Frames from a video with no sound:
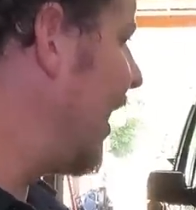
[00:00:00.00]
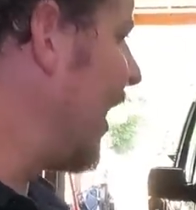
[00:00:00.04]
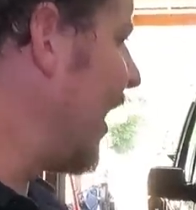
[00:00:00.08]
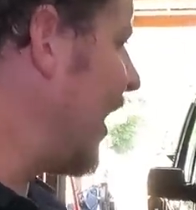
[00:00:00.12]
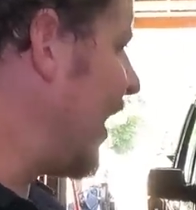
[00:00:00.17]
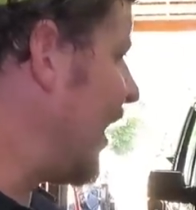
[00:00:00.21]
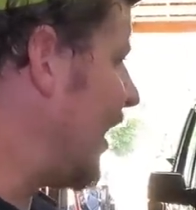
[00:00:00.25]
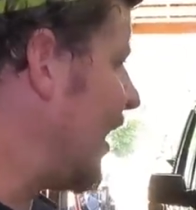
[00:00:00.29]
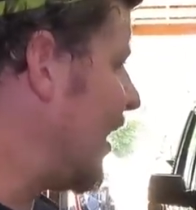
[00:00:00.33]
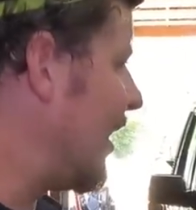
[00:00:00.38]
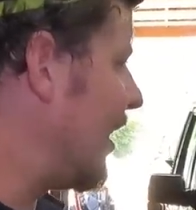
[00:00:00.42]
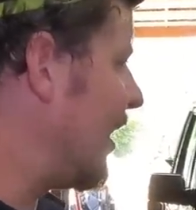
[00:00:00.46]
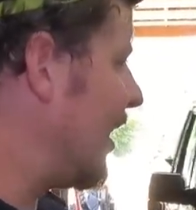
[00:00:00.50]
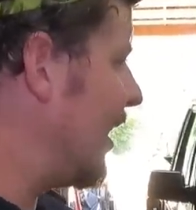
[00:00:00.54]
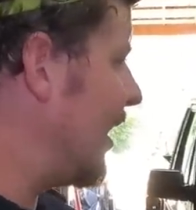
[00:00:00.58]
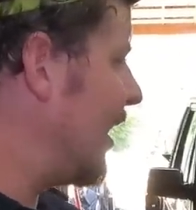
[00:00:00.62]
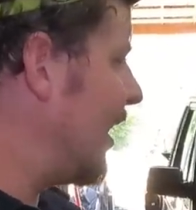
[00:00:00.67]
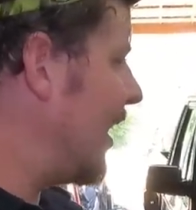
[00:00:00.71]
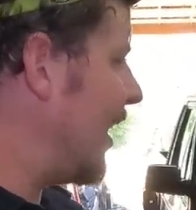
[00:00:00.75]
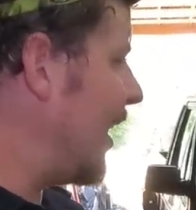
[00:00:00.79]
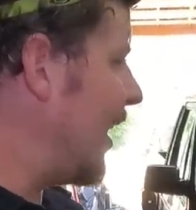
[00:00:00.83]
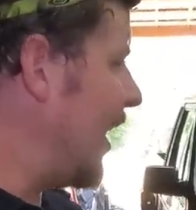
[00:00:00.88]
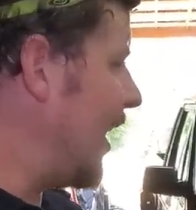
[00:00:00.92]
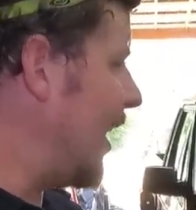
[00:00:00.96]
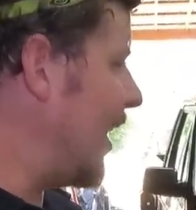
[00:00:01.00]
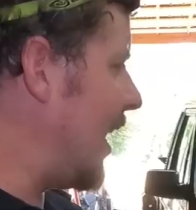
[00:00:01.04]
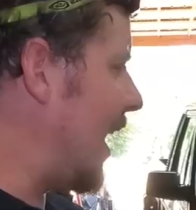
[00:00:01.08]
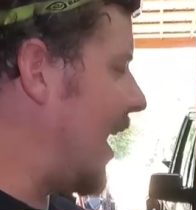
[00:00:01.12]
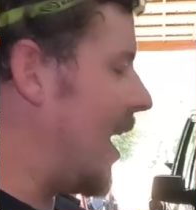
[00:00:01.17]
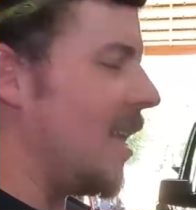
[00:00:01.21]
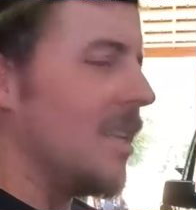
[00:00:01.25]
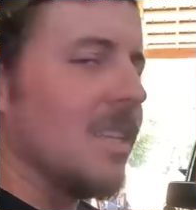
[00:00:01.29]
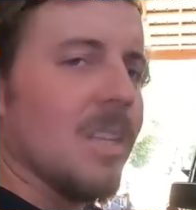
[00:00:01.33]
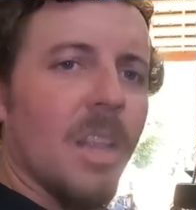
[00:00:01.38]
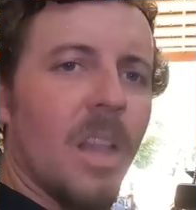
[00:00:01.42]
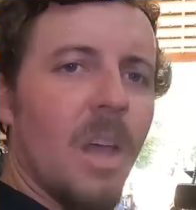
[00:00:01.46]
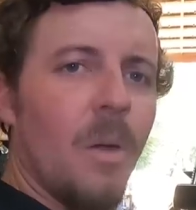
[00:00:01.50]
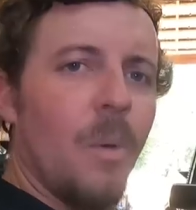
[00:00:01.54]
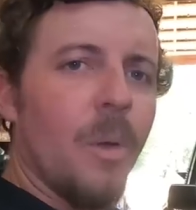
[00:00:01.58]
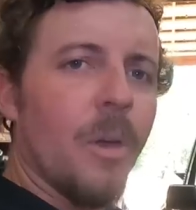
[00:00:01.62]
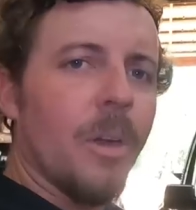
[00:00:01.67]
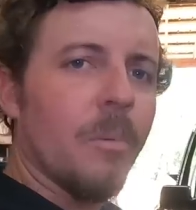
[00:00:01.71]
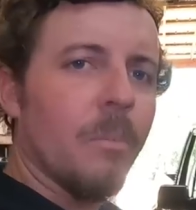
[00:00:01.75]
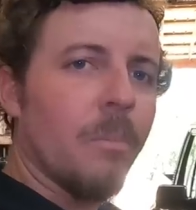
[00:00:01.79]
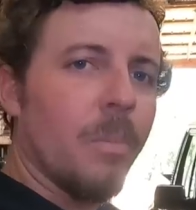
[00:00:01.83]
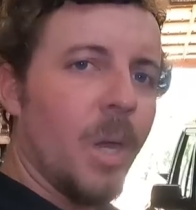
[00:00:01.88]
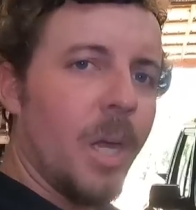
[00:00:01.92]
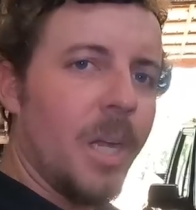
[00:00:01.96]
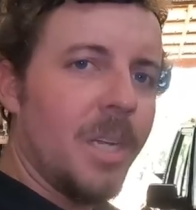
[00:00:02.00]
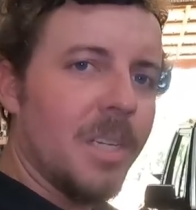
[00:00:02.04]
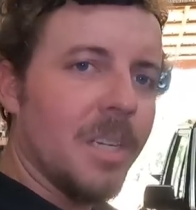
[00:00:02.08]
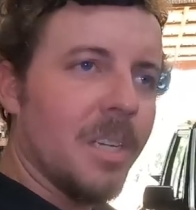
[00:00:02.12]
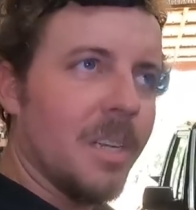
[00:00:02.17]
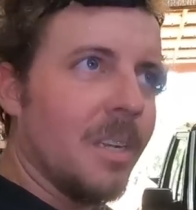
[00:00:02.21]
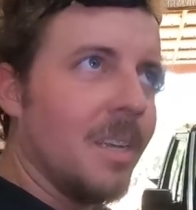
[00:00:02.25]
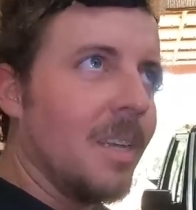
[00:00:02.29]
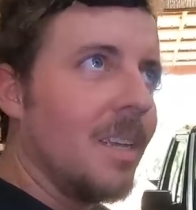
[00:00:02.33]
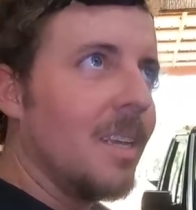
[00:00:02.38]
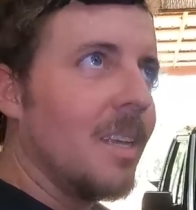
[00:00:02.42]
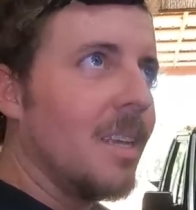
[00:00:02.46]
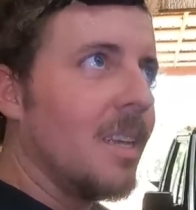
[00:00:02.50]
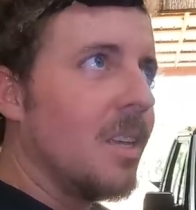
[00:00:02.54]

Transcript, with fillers: and it has lower compression.